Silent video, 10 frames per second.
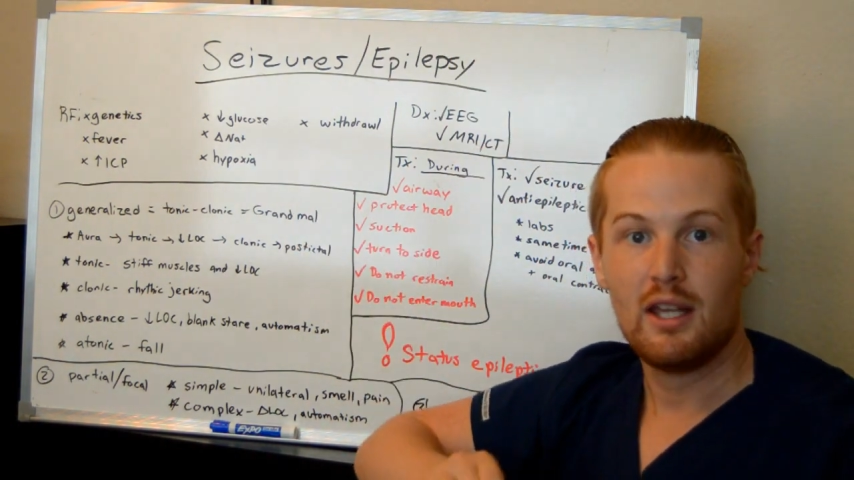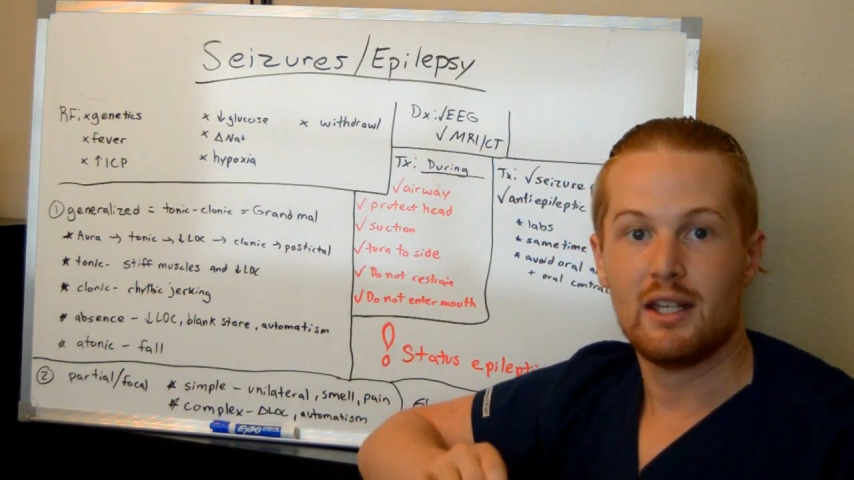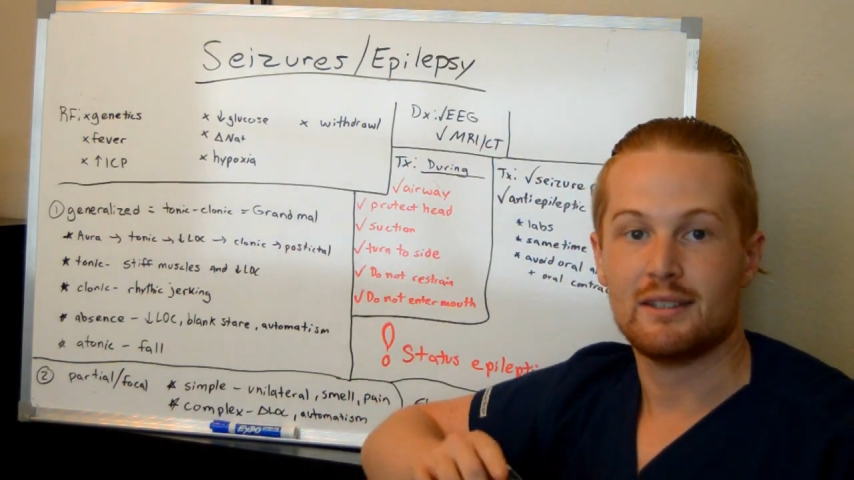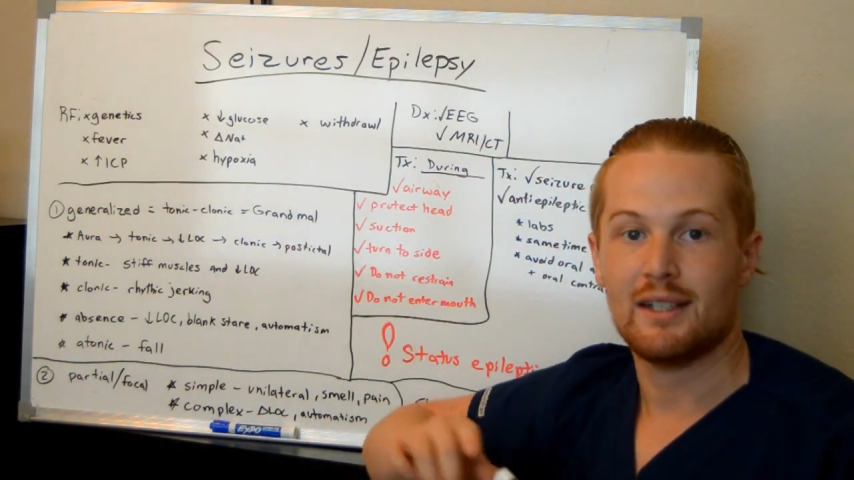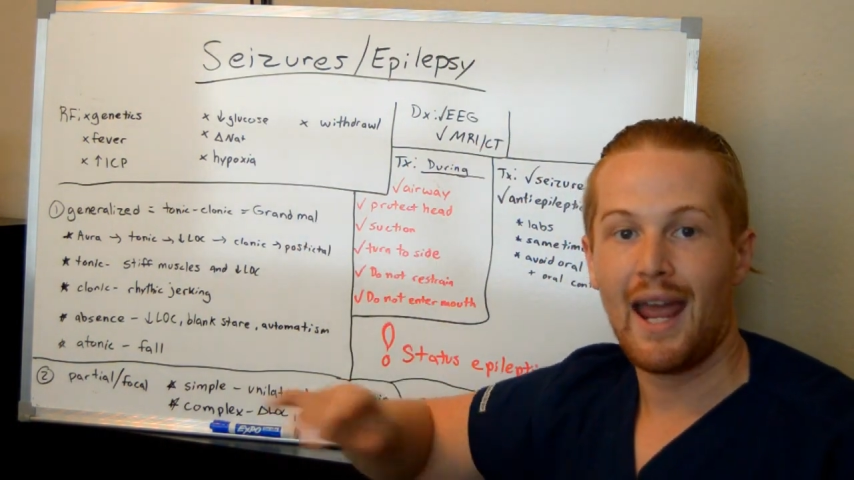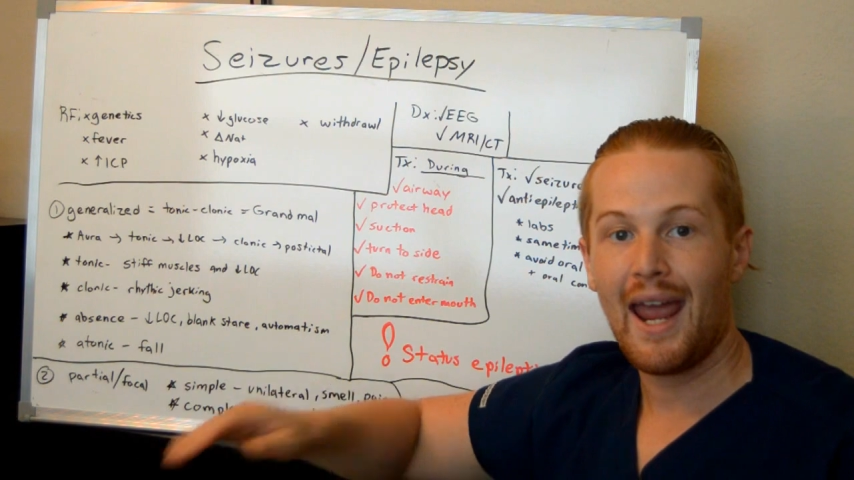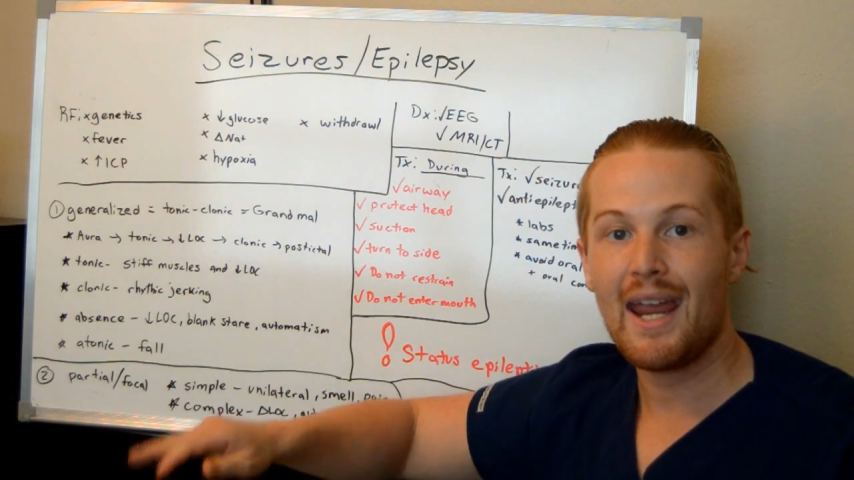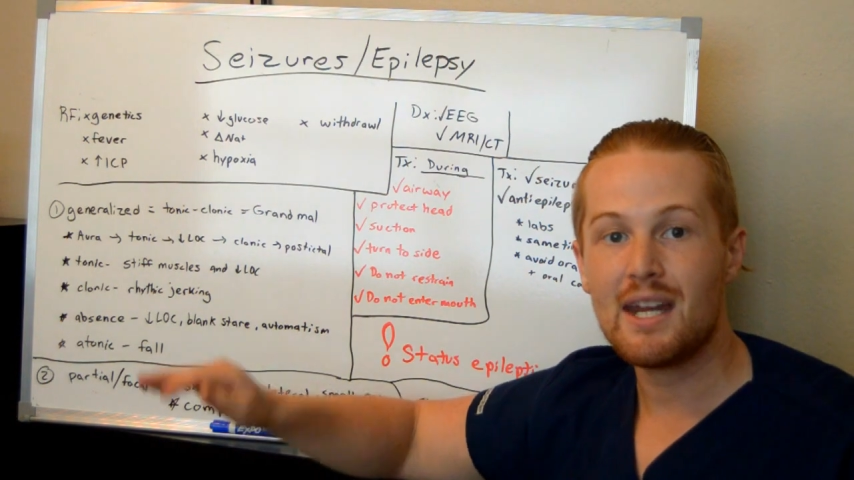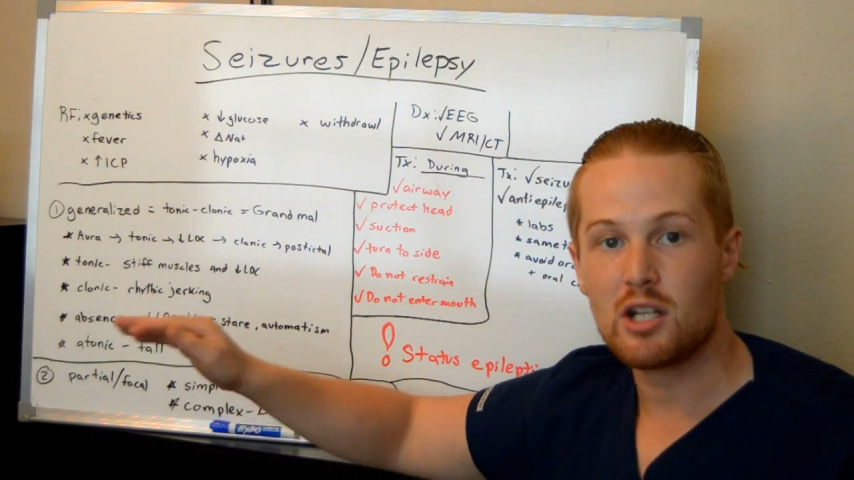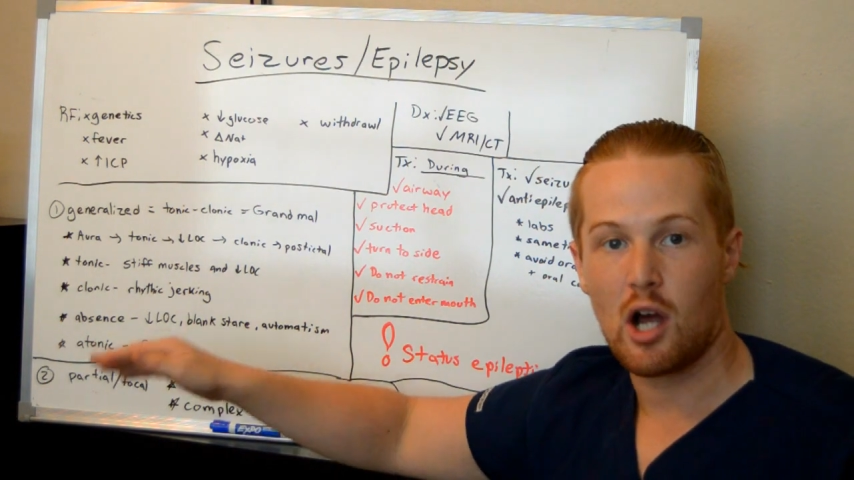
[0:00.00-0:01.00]
is an
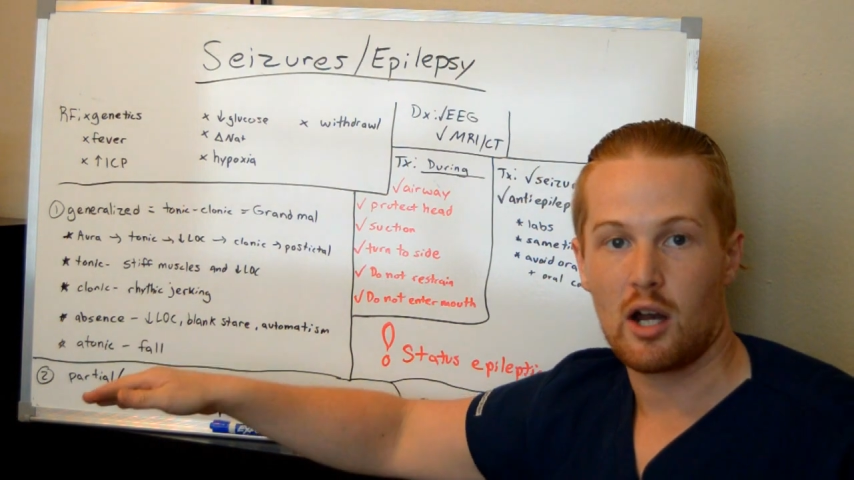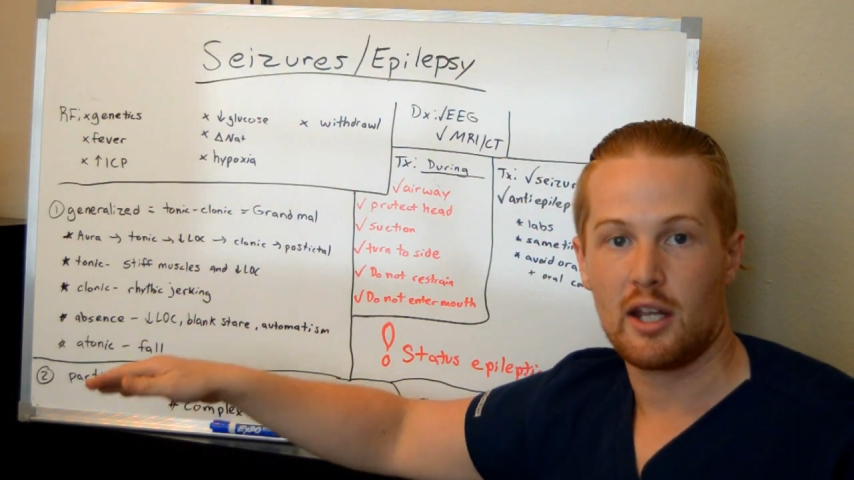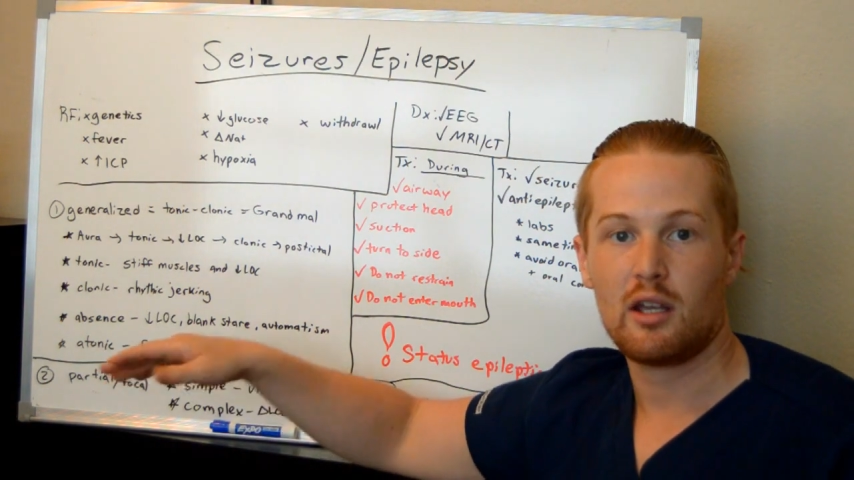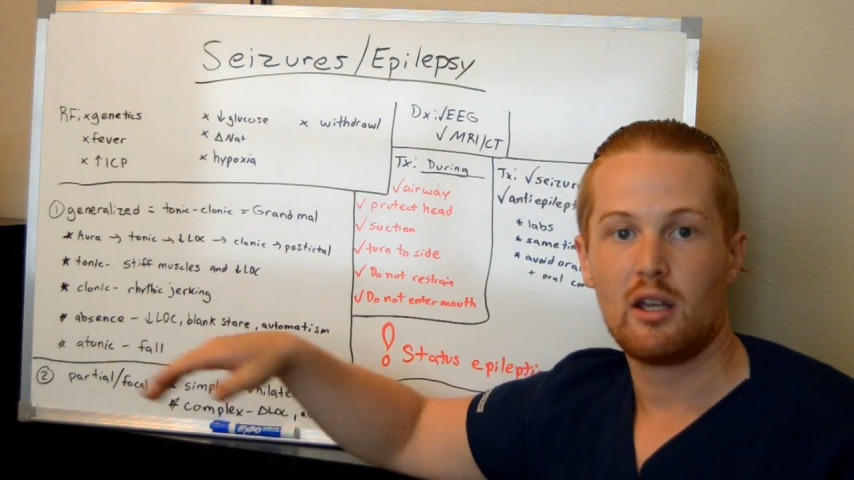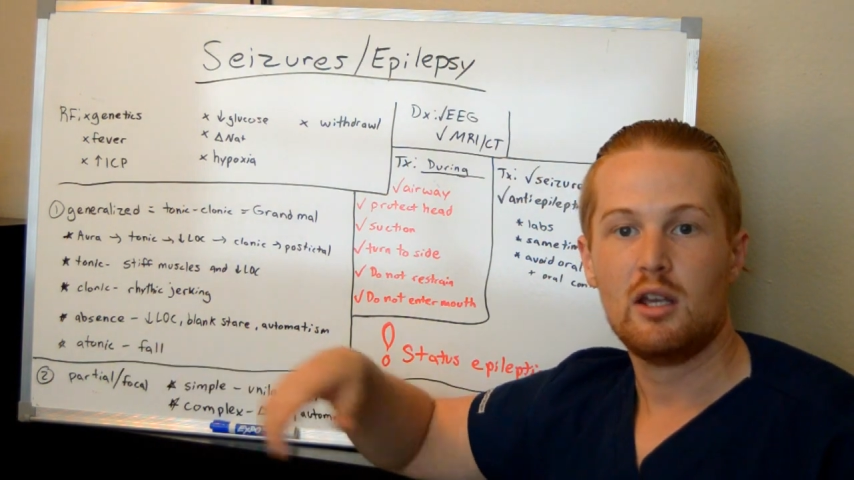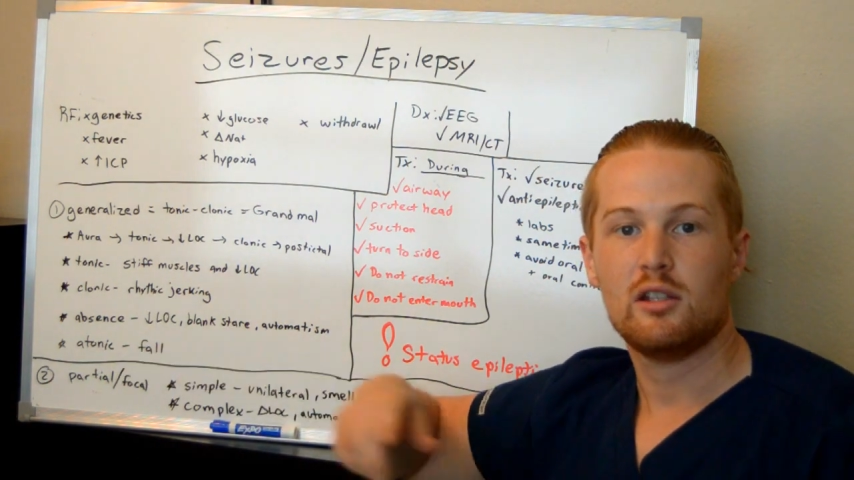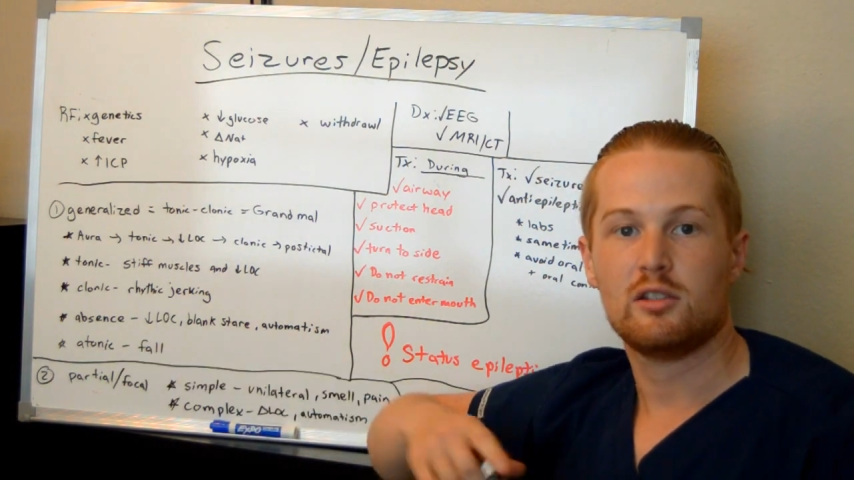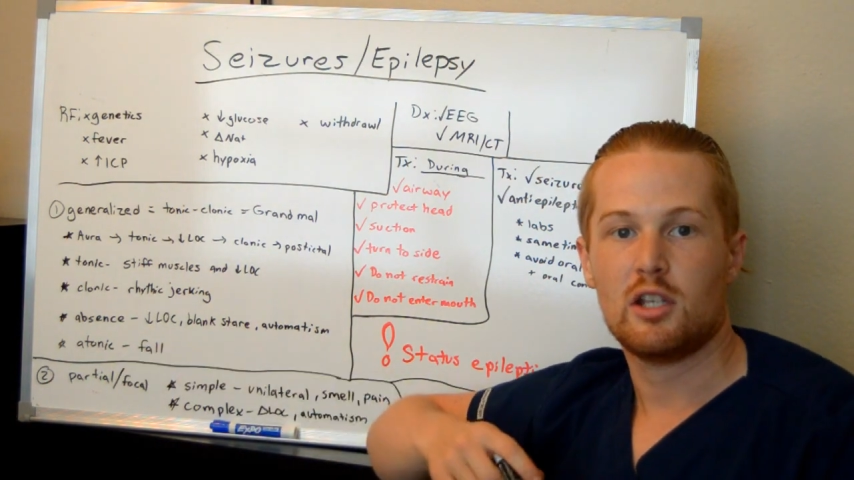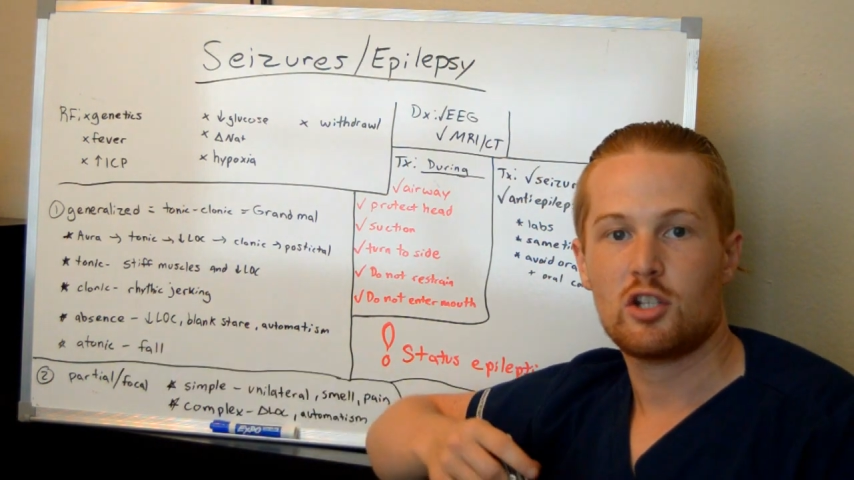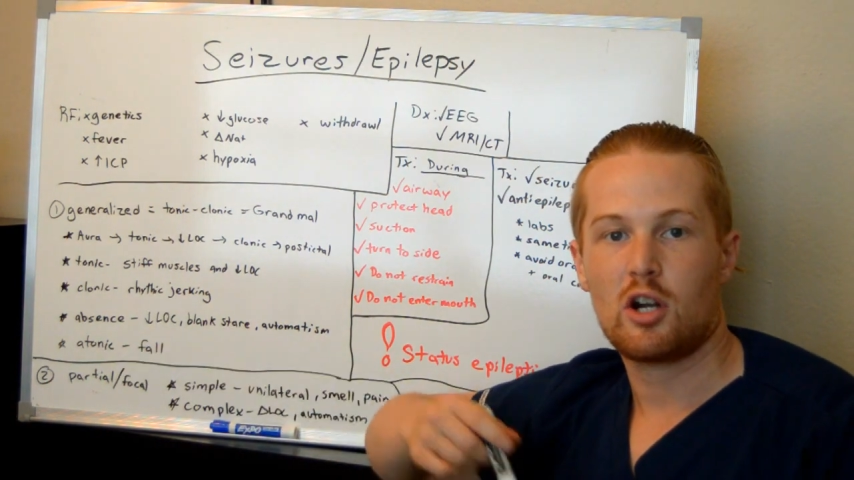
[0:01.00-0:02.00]
atonic
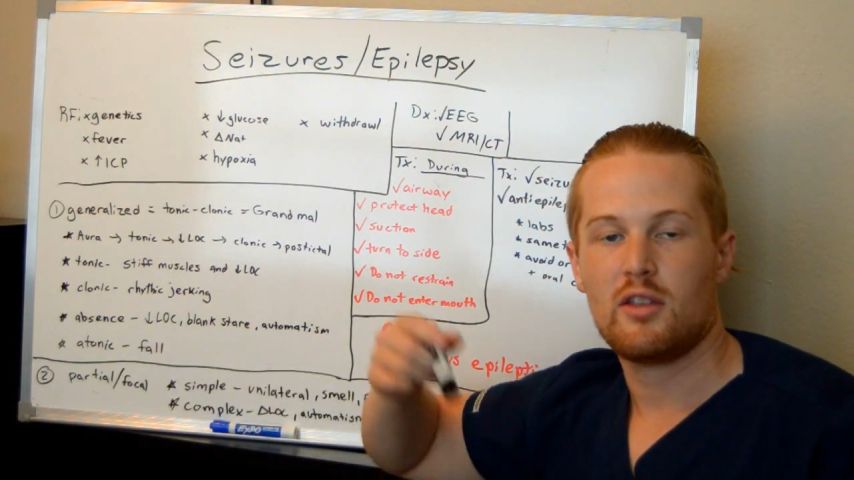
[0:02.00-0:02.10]
seizure,